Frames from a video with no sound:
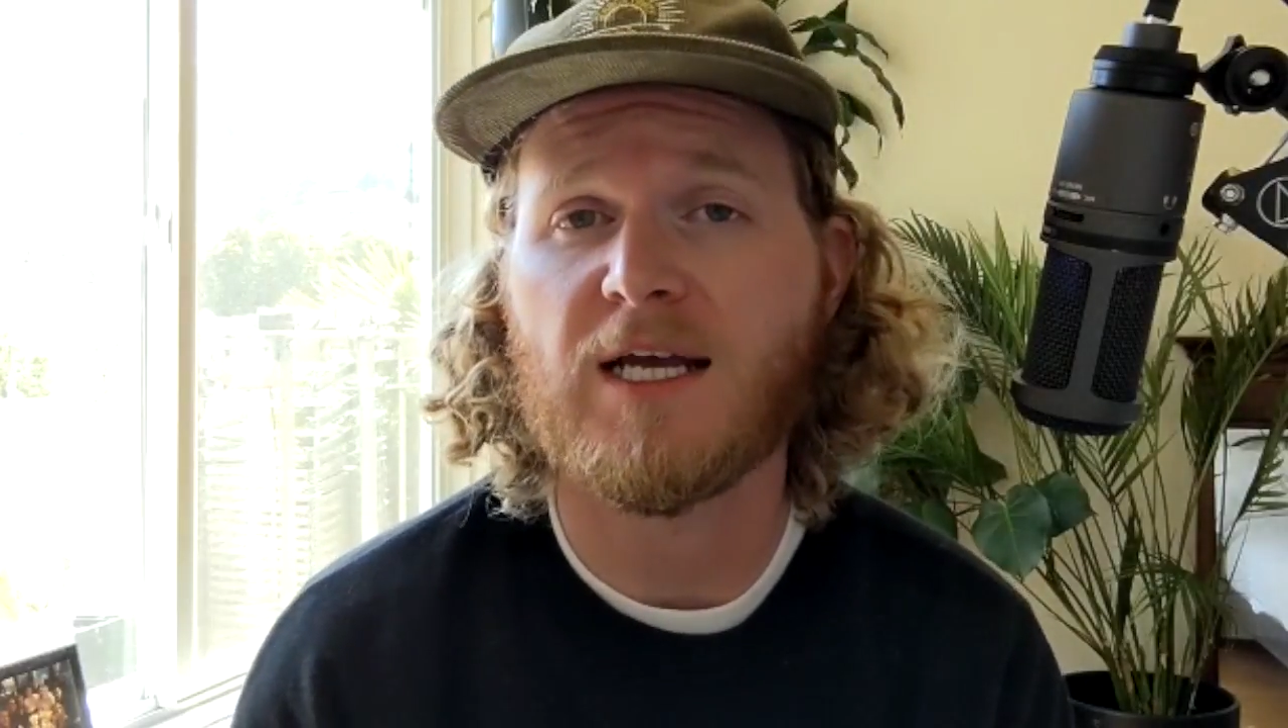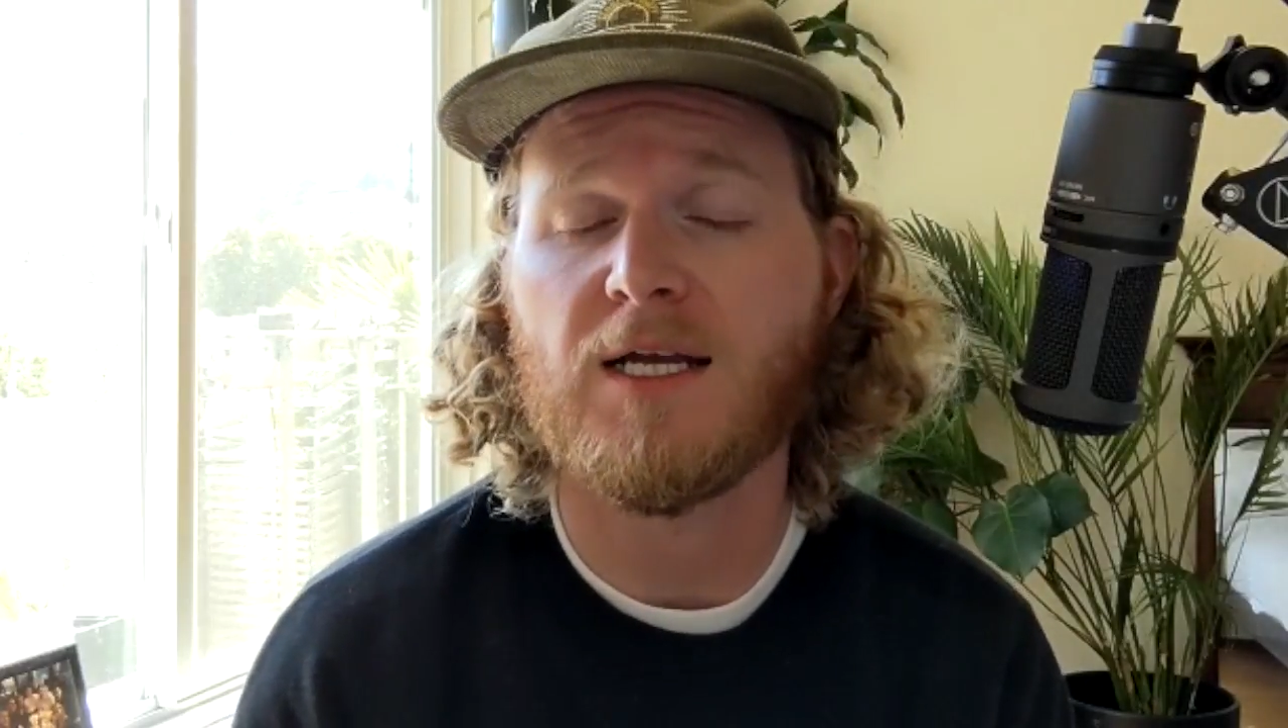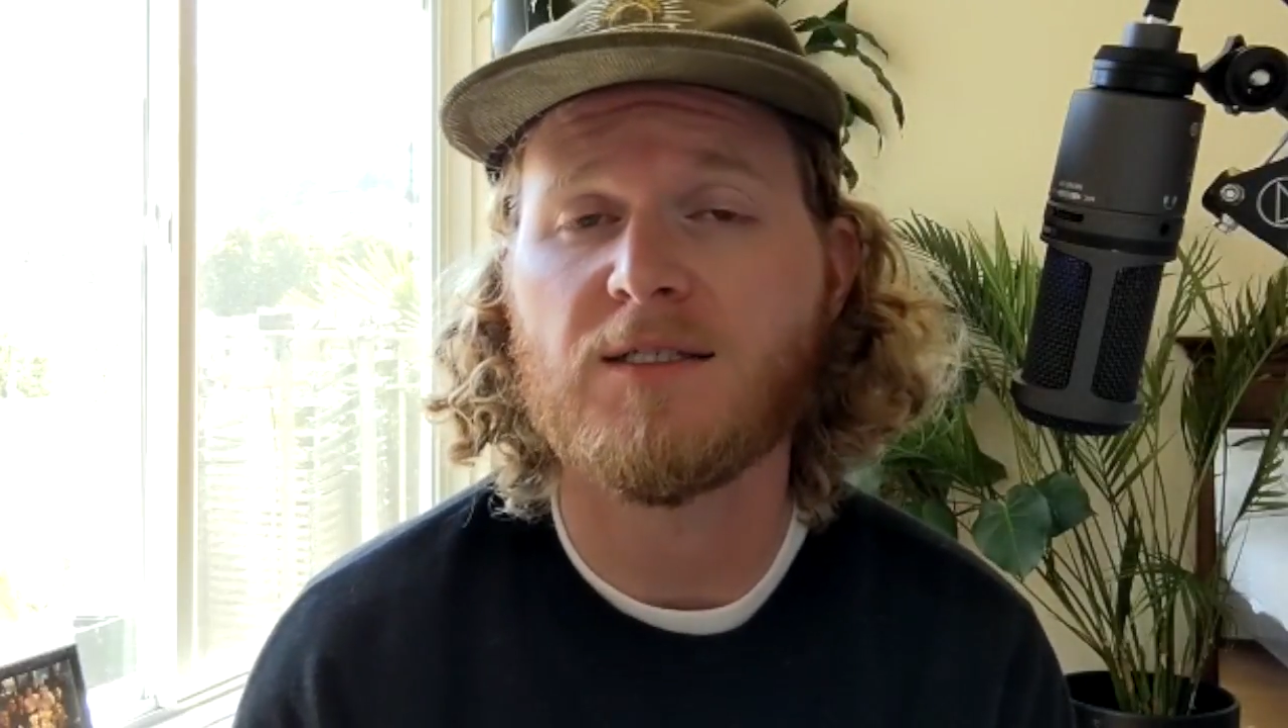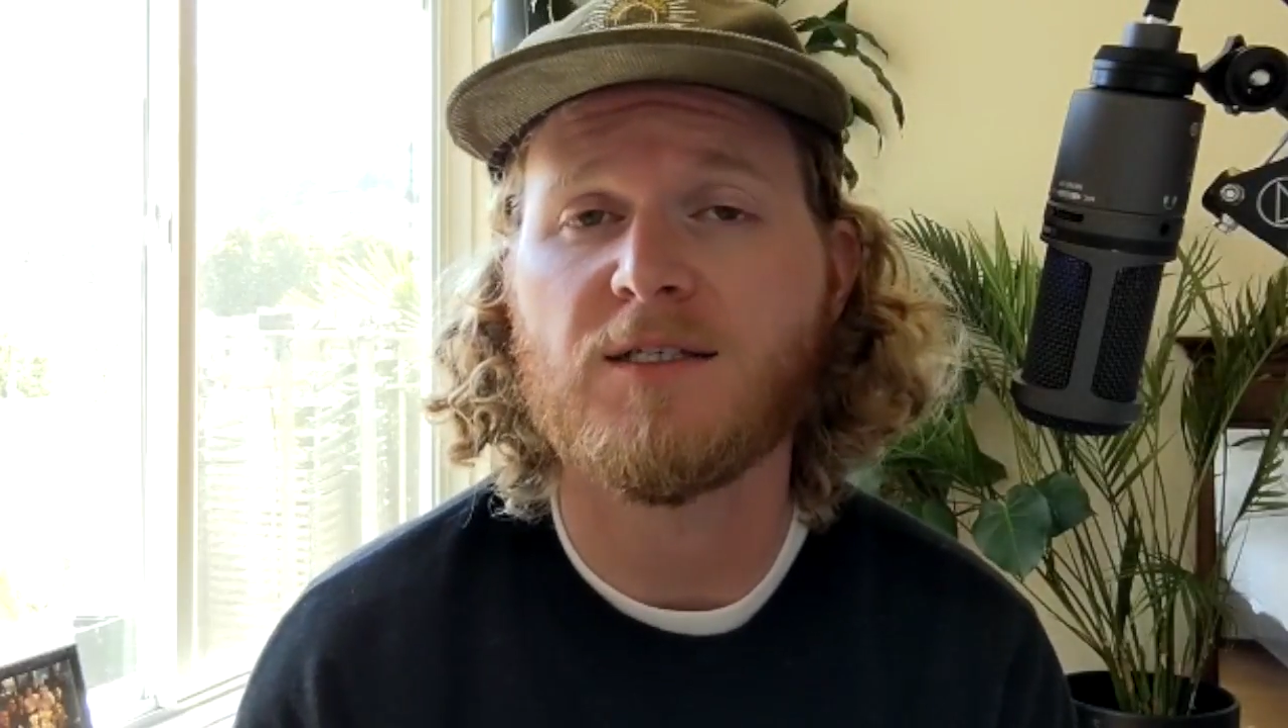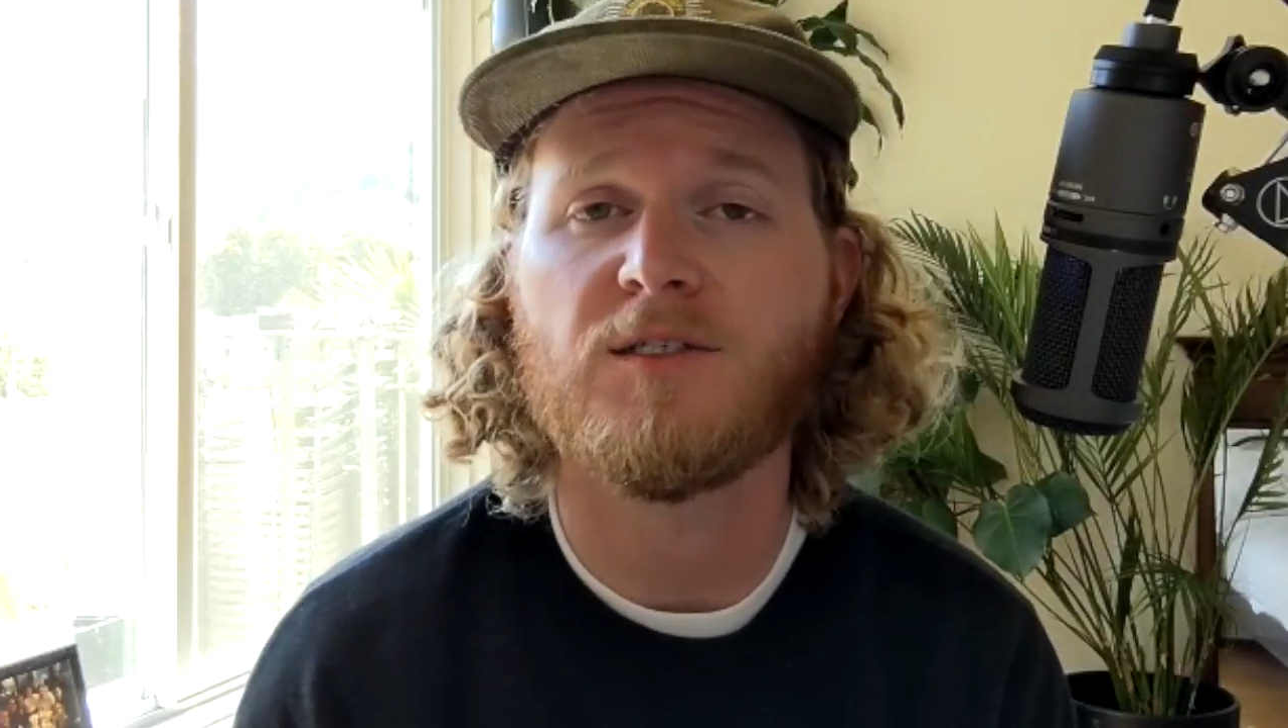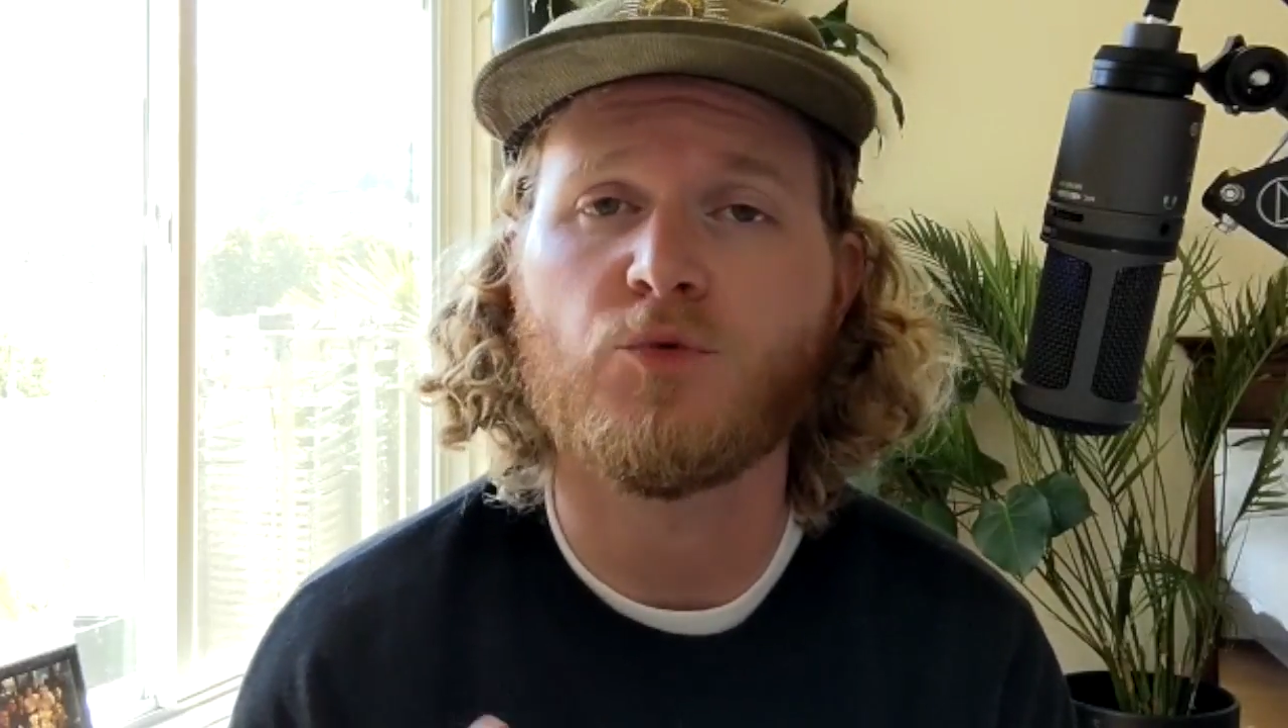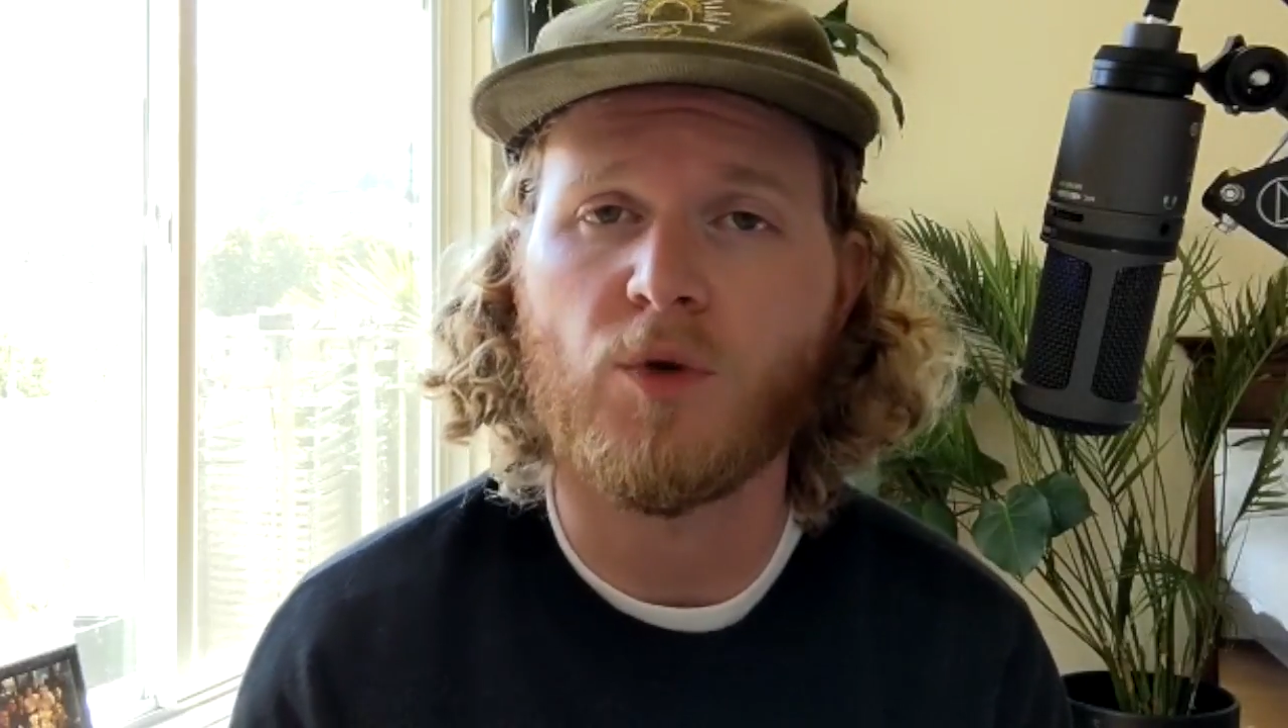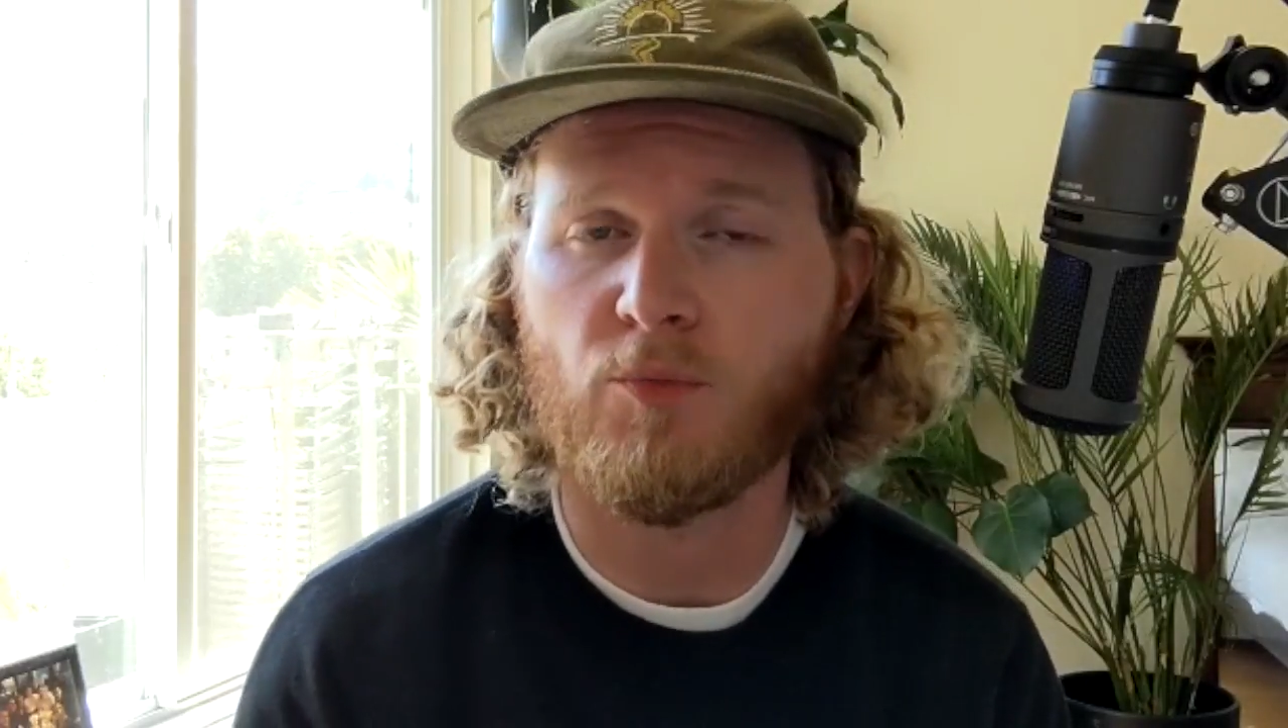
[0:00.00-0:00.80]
analysis